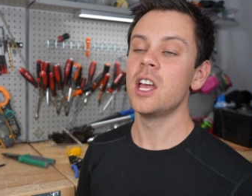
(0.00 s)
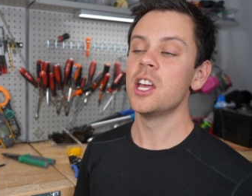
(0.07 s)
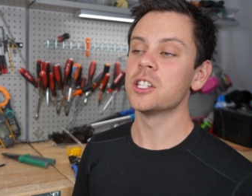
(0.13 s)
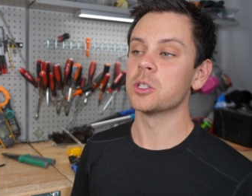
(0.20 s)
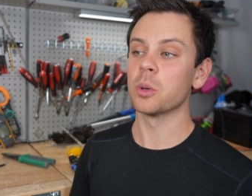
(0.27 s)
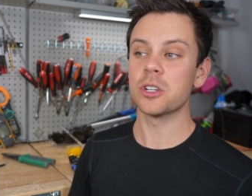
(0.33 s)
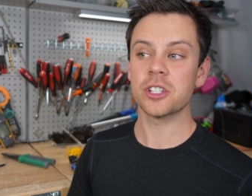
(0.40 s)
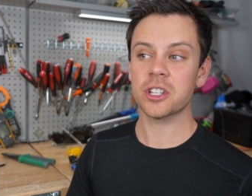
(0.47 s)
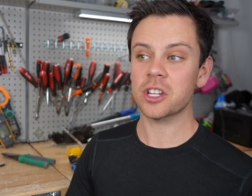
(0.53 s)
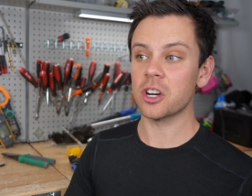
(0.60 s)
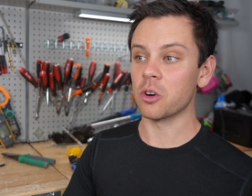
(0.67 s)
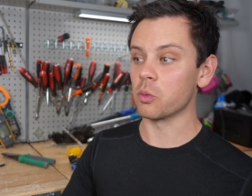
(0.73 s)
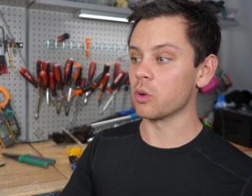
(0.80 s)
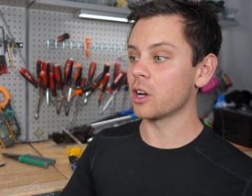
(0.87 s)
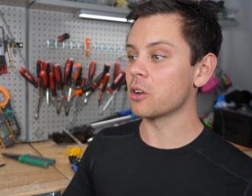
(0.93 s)
So we're just
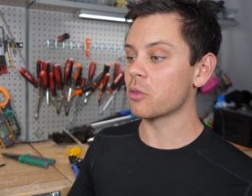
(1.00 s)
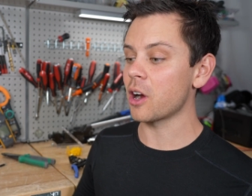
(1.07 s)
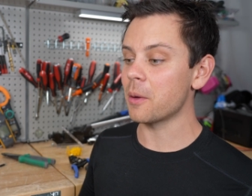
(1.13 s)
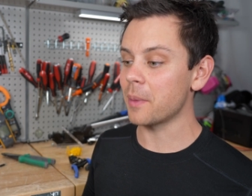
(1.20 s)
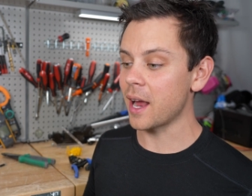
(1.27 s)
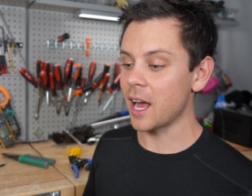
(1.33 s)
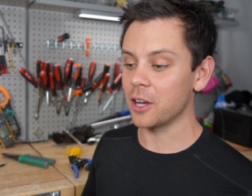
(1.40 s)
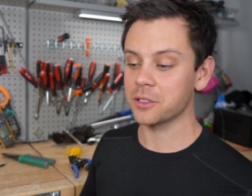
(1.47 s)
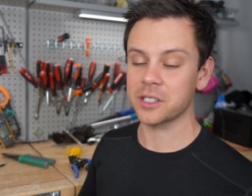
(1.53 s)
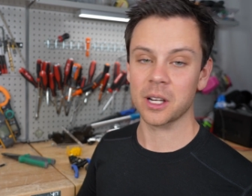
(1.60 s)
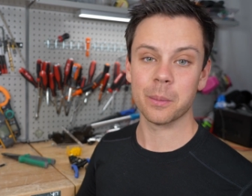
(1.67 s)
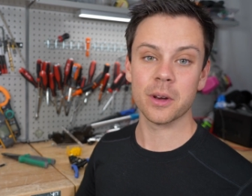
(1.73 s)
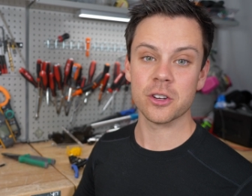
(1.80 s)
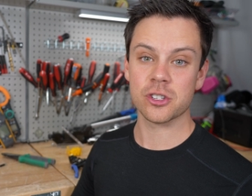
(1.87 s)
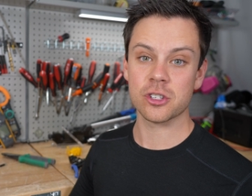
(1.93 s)
gonna run around my house and
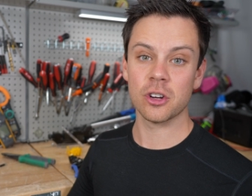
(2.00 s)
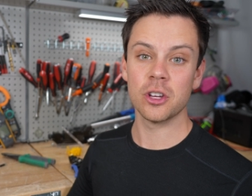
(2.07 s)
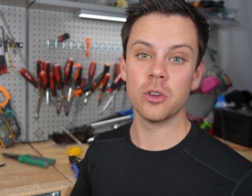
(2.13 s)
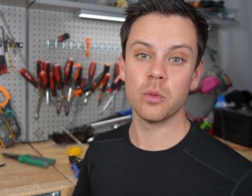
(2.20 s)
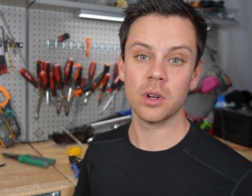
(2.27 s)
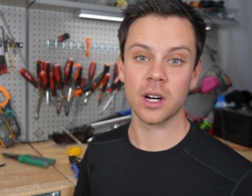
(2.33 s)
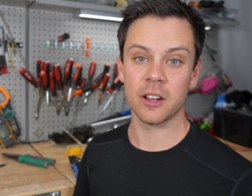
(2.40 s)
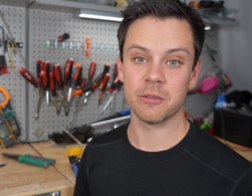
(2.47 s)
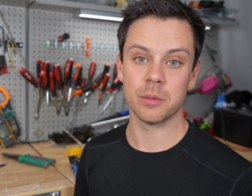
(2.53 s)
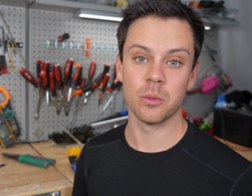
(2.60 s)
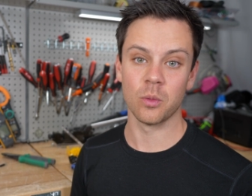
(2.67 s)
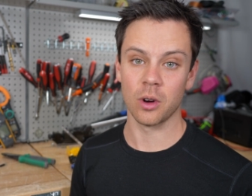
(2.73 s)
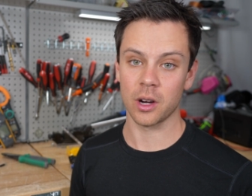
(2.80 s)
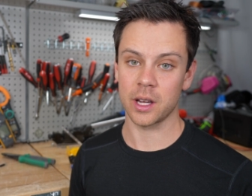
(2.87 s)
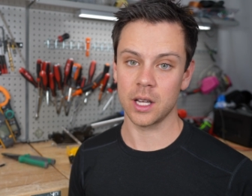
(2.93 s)
I'm gonna show you what I've been
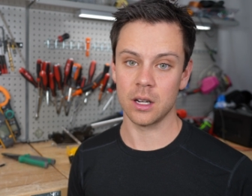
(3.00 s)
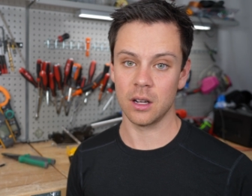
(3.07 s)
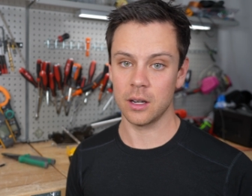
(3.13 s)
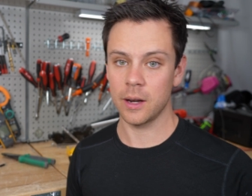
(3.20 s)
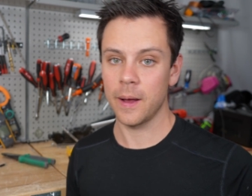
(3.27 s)
working on.